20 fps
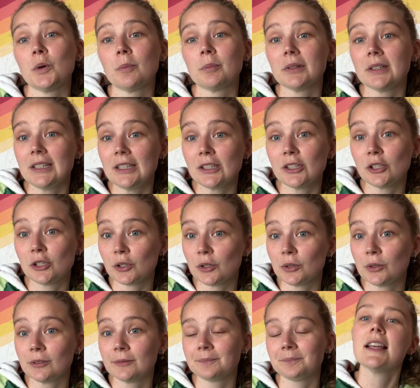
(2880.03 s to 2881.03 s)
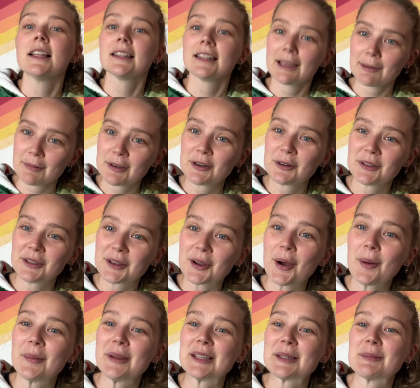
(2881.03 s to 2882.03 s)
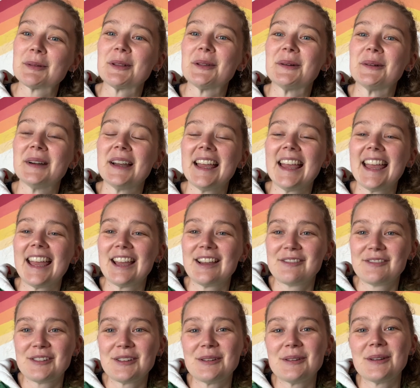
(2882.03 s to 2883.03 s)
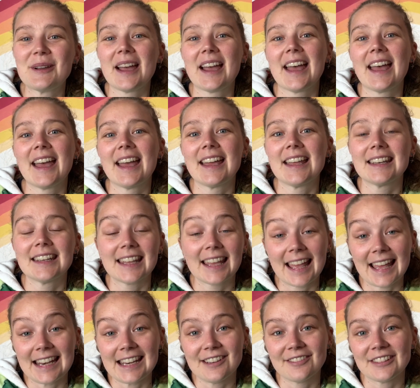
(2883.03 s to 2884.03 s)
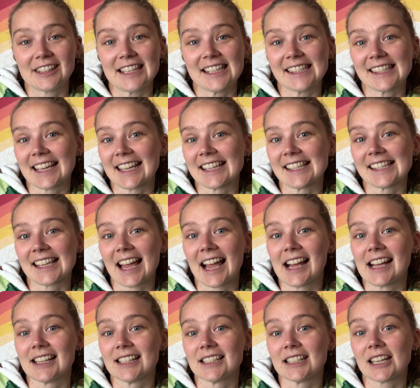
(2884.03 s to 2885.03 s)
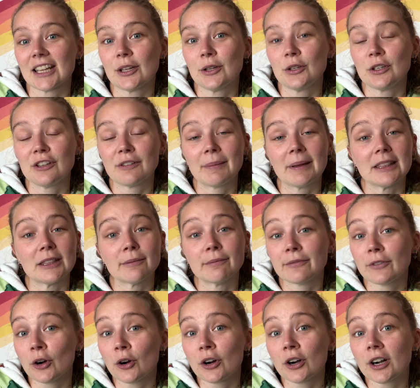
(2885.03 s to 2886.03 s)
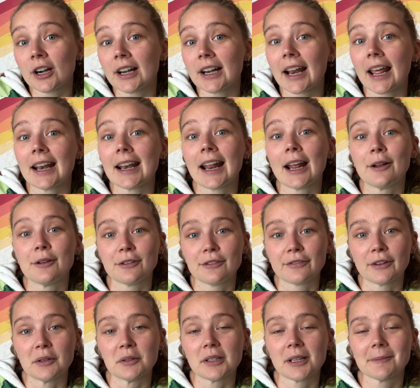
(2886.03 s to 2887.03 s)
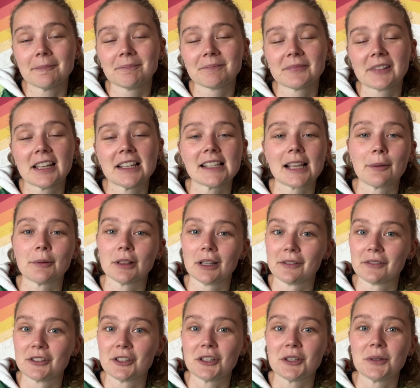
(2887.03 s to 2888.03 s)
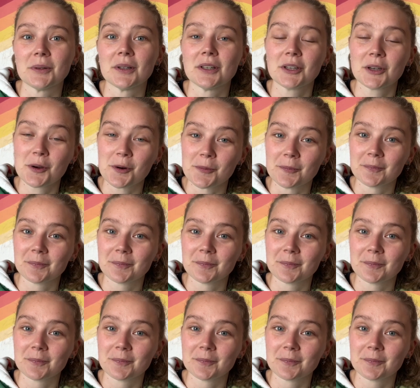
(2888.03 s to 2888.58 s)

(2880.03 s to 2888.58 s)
please do let me know in the comments below if you knit any of these things and who you've made them for and how you found it, because I would love to know.